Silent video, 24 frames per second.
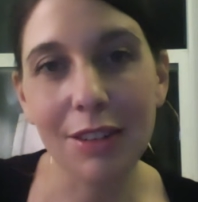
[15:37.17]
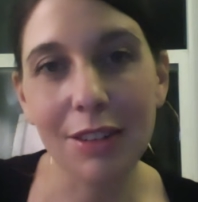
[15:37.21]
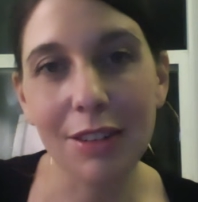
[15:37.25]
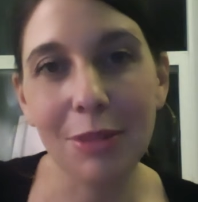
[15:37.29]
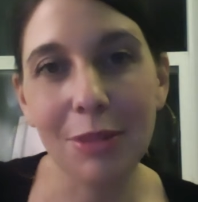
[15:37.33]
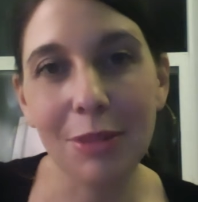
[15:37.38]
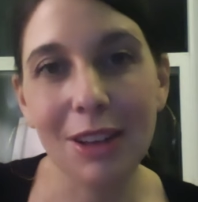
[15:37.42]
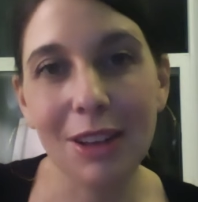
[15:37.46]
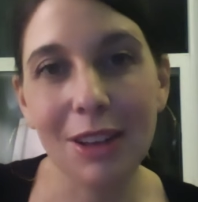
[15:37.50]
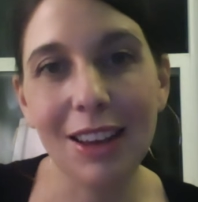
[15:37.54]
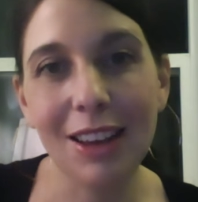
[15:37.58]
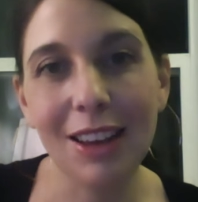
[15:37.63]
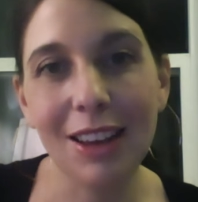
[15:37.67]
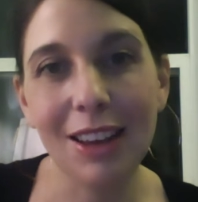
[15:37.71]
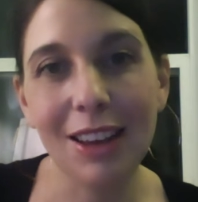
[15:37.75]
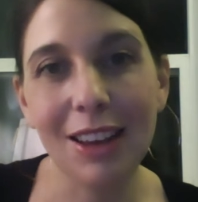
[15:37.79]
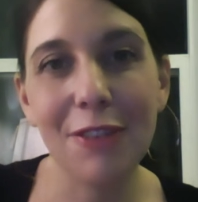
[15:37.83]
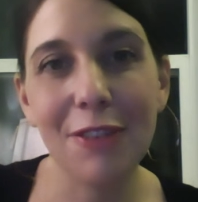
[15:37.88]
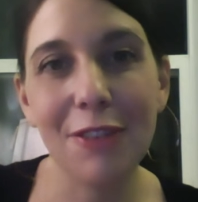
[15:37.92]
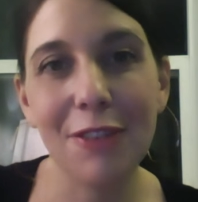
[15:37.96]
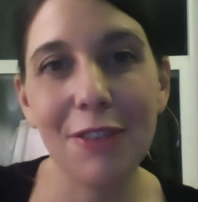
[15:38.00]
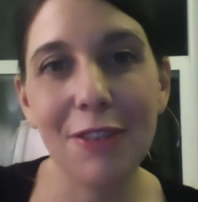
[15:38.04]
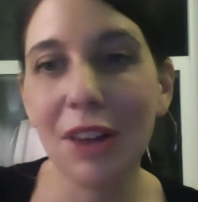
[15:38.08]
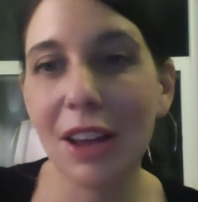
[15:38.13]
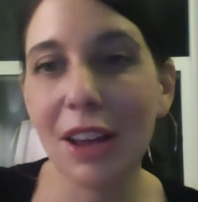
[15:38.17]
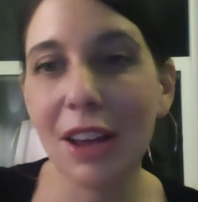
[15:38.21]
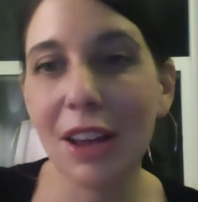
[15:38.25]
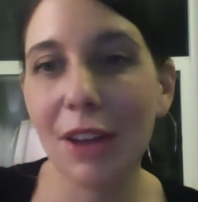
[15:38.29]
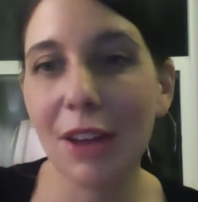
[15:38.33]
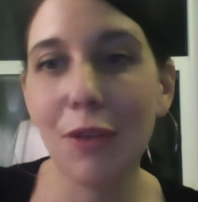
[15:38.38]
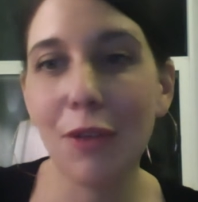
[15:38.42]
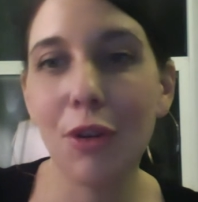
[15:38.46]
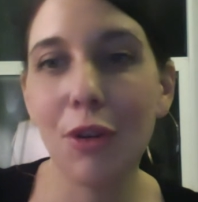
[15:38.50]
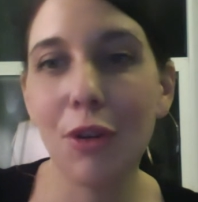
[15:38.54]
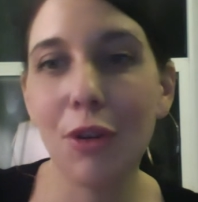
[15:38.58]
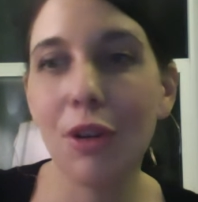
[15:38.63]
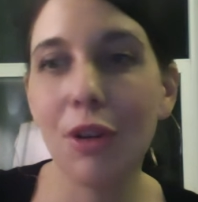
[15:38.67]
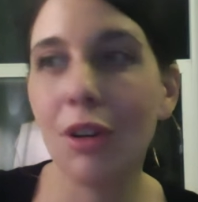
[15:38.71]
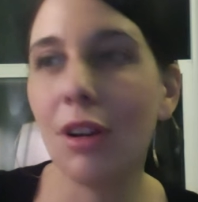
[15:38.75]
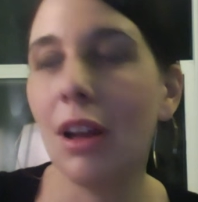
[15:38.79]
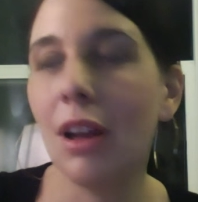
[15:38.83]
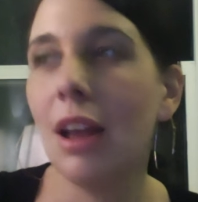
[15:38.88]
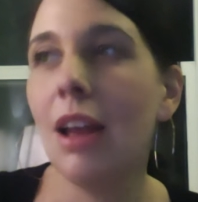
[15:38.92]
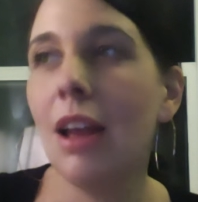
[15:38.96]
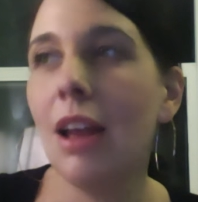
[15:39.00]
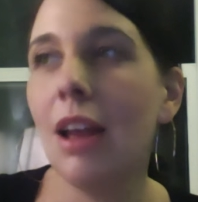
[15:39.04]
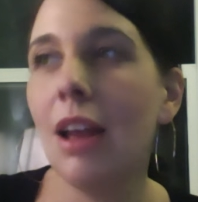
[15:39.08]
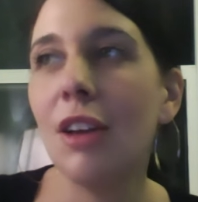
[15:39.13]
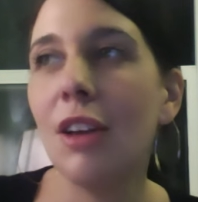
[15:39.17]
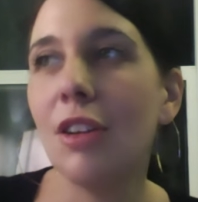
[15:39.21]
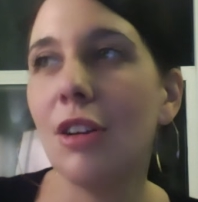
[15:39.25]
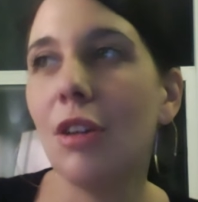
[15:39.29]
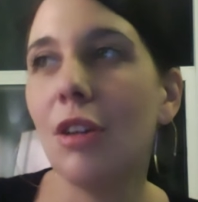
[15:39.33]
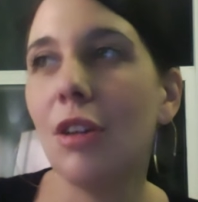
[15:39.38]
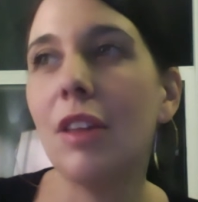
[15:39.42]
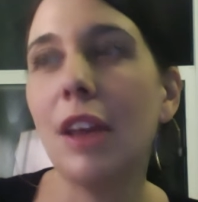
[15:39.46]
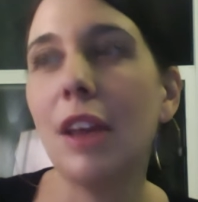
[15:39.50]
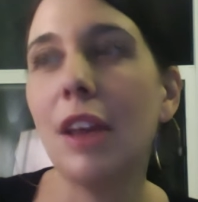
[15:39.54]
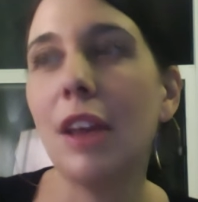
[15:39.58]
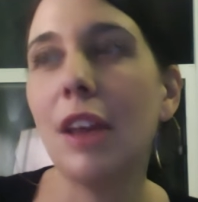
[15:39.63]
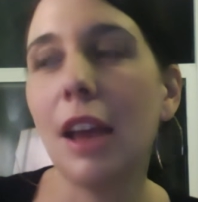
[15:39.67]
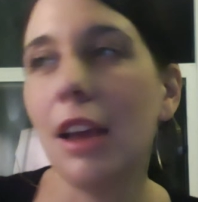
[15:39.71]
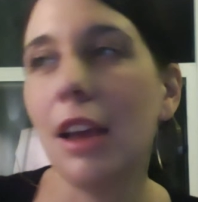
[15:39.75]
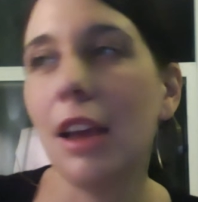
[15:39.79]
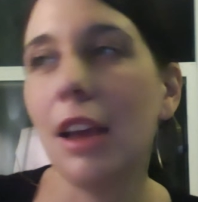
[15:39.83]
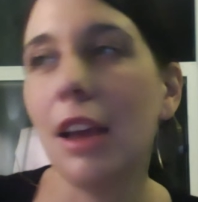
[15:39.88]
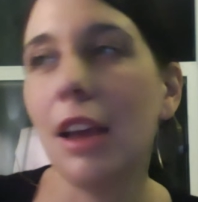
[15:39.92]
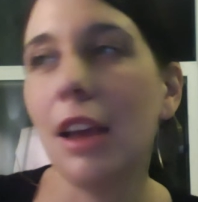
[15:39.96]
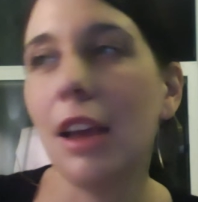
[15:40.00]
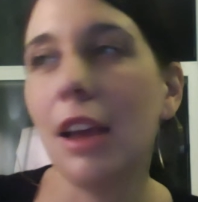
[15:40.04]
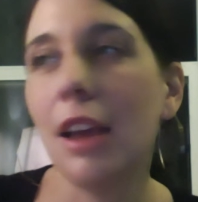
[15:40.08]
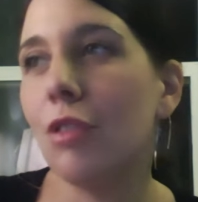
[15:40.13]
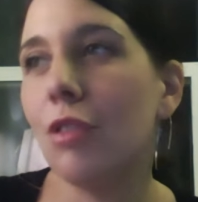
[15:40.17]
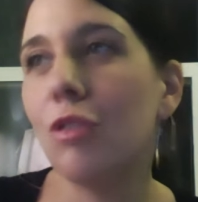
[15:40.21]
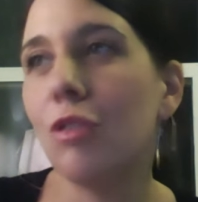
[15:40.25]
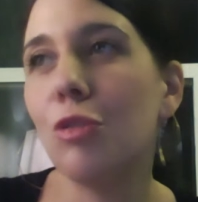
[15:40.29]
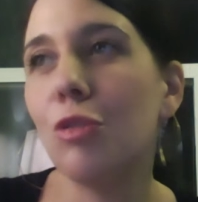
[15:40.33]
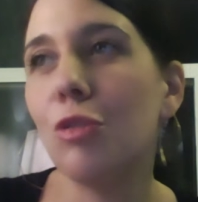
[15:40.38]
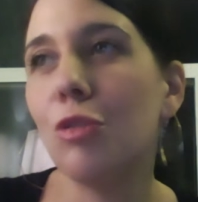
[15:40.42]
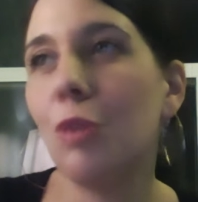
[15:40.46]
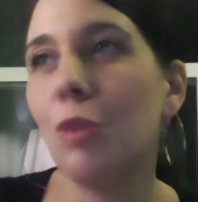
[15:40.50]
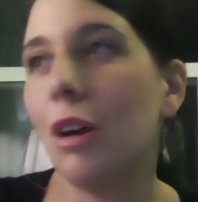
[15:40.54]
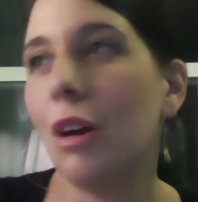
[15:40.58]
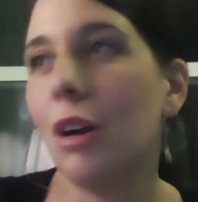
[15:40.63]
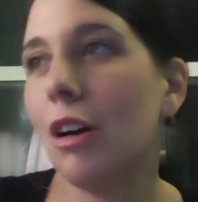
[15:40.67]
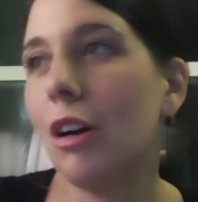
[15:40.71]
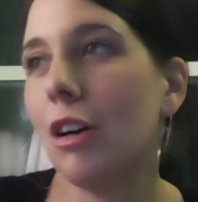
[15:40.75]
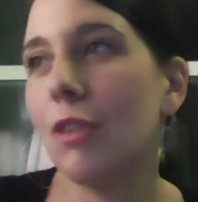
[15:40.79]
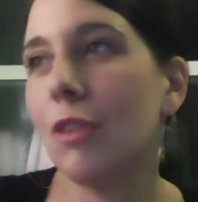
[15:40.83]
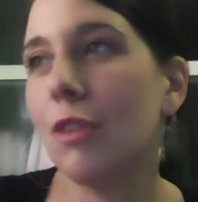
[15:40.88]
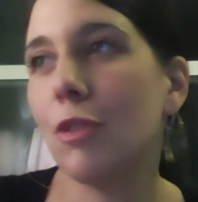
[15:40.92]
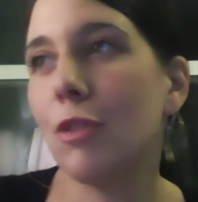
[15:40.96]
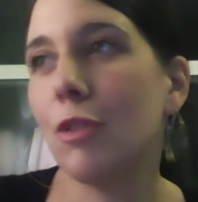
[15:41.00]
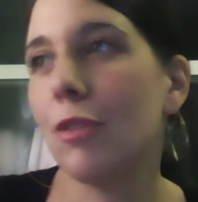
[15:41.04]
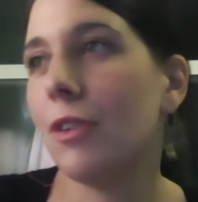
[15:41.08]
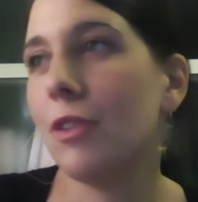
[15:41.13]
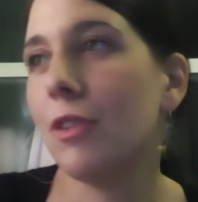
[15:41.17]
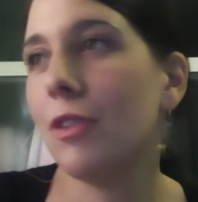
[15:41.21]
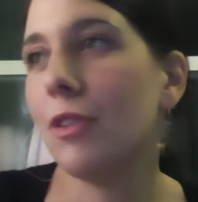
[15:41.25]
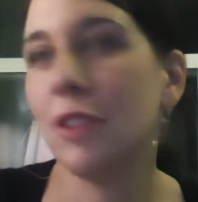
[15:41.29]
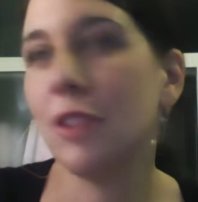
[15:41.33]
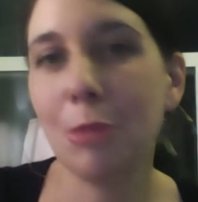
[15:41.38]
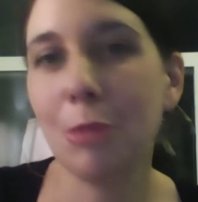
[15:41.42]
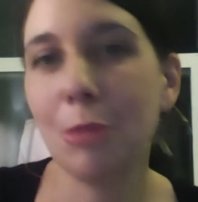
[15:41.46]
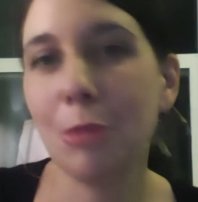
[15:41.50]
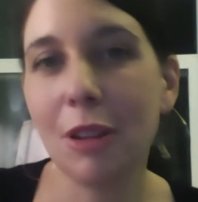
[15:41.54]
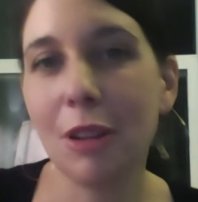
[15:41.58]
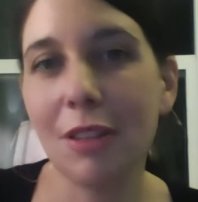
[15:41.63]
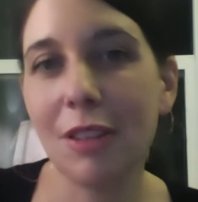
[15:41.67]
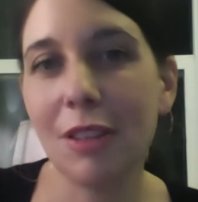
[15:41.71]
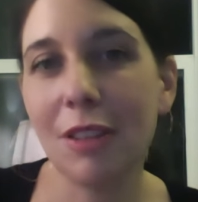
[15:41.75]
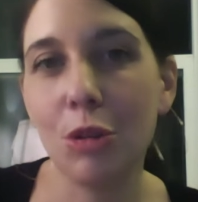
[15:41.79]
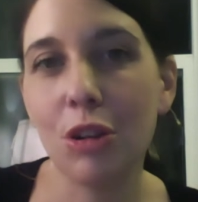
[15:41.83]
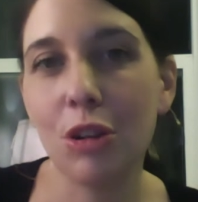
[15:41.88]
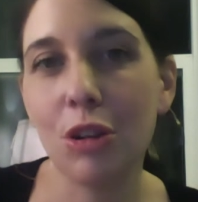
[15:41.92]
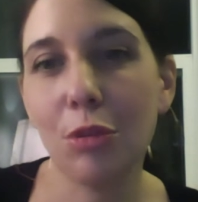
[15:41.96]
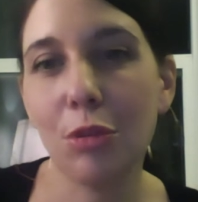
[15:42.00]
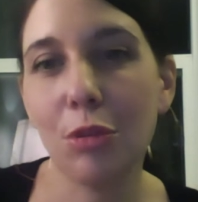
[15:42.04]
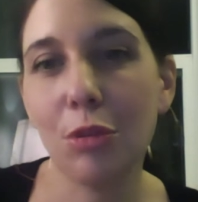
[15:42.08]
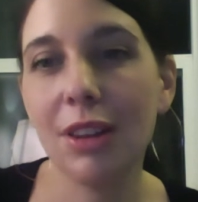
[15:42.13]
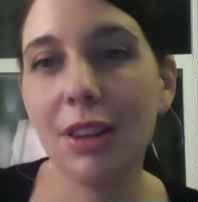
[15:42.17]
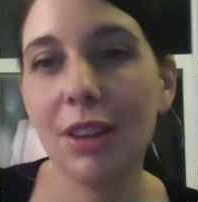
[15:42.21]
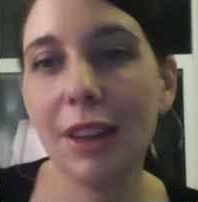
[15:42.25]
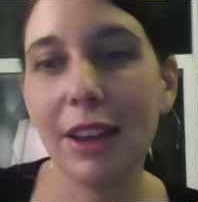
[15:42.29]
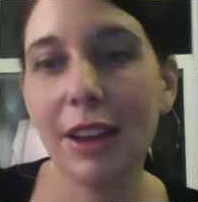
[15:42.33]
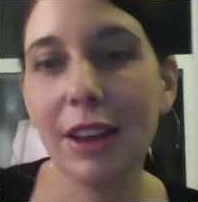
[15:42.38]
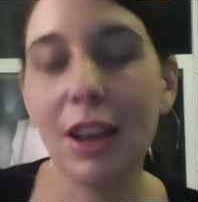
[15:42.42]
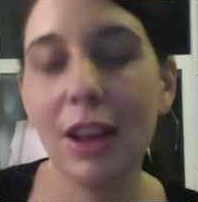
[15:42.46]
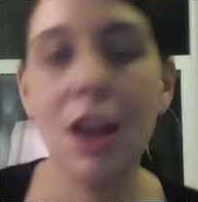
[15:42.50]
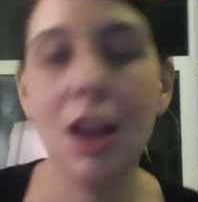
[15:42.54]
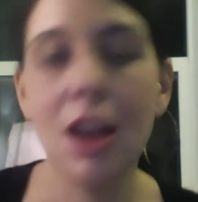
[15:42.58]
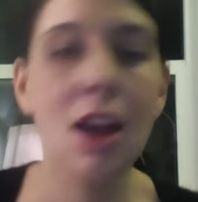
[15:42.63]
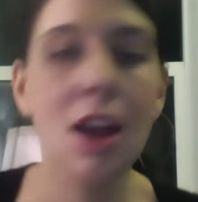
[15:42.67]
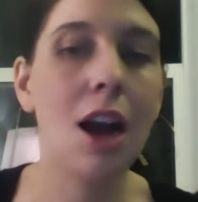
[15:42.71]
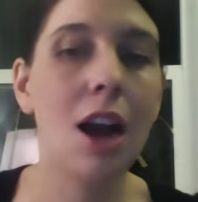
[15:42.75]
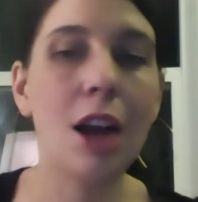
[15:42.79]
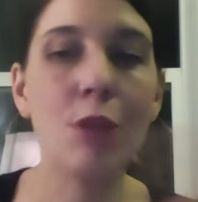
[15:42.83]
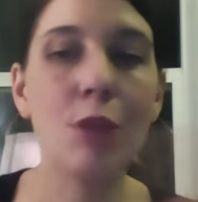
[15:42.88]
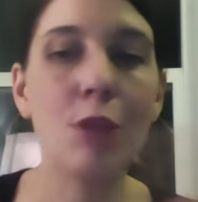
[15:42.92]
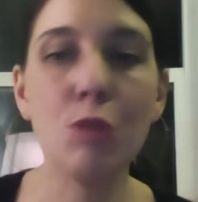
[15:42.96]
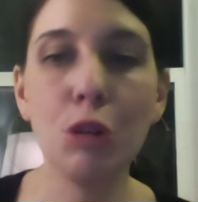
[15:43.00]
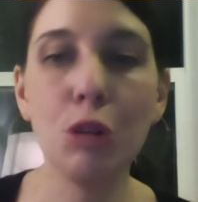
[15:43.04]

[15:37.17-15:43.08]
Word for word: me, and I feel like for, you know, the 8 or 12 or 15 months that I'm working on a story, like,